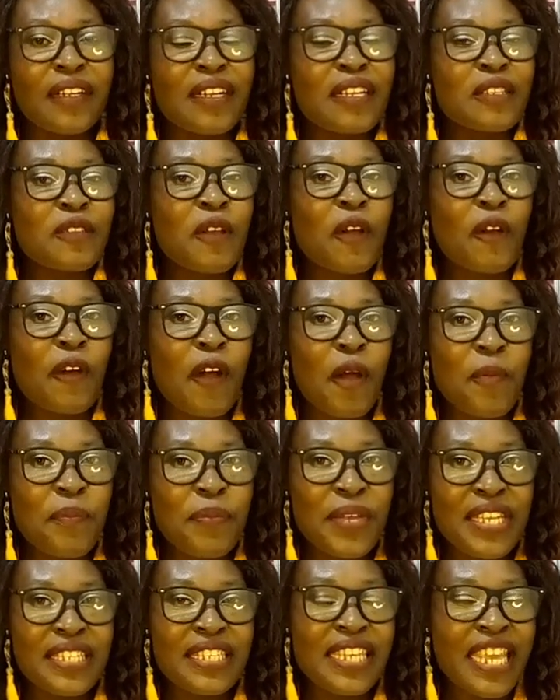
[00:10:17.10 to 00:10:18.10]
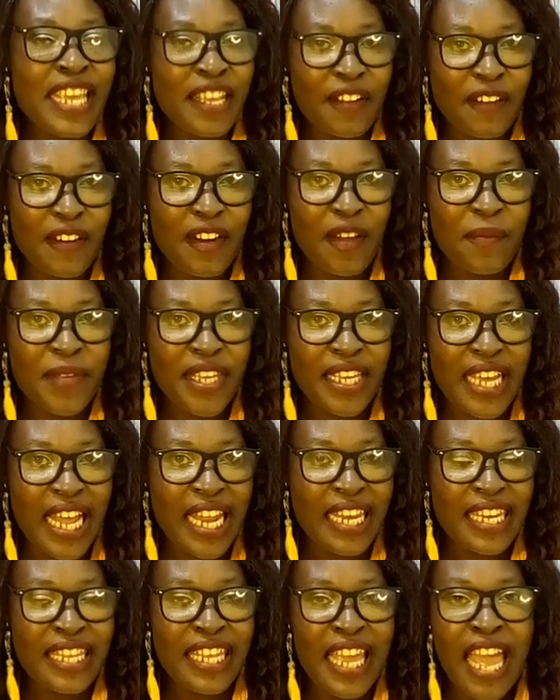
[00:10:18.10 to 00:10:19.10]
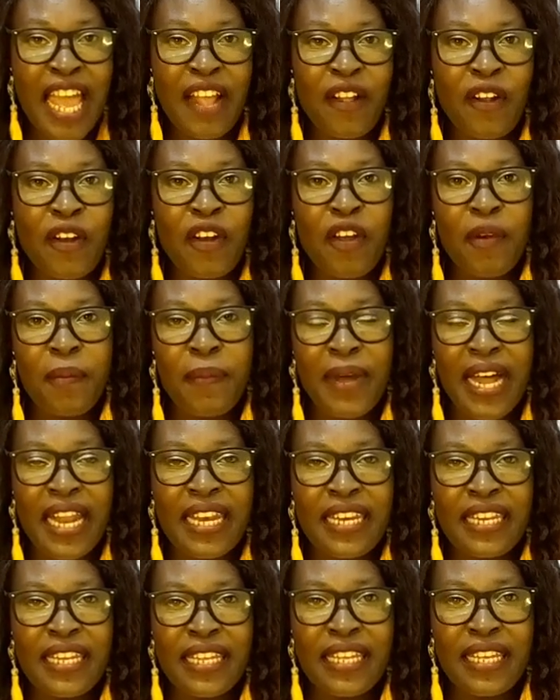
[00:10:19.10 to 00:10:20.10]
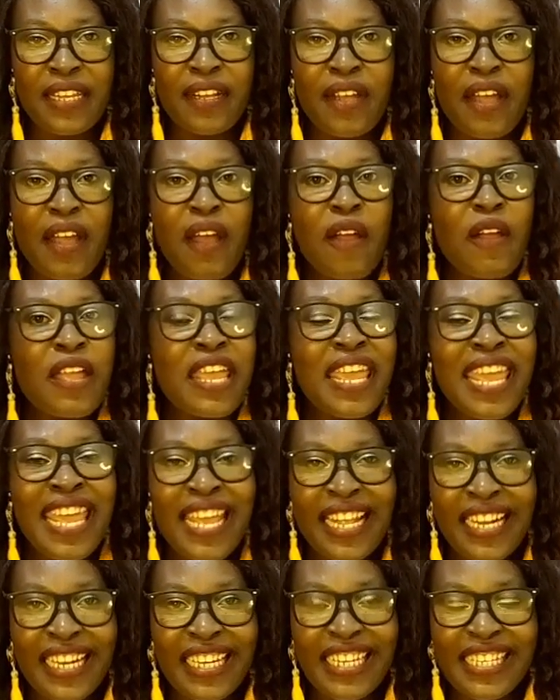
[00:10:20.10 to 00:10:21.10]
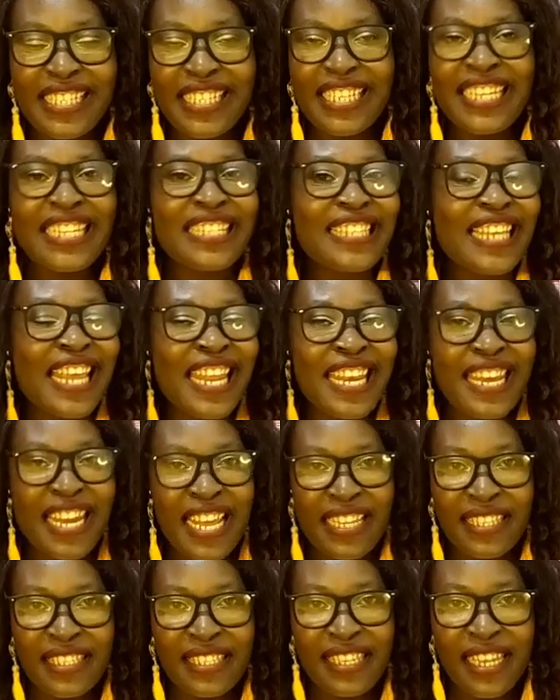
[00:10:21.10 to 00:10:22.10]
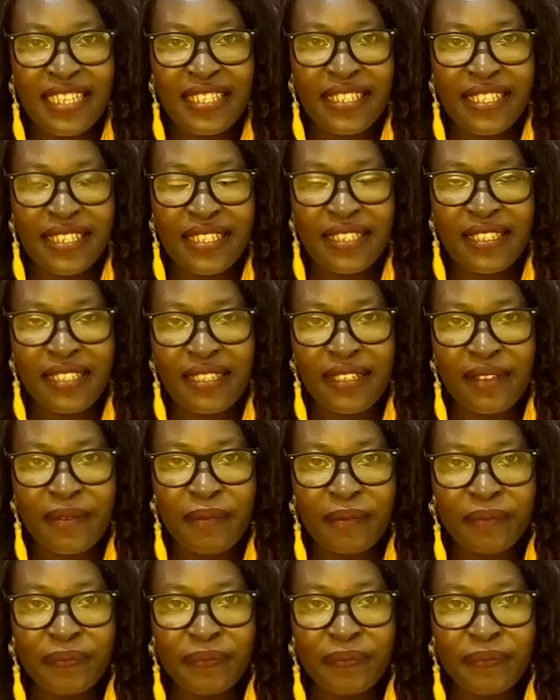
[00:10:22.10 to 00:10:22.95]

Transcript: To compete economically and globally, English is a necessity.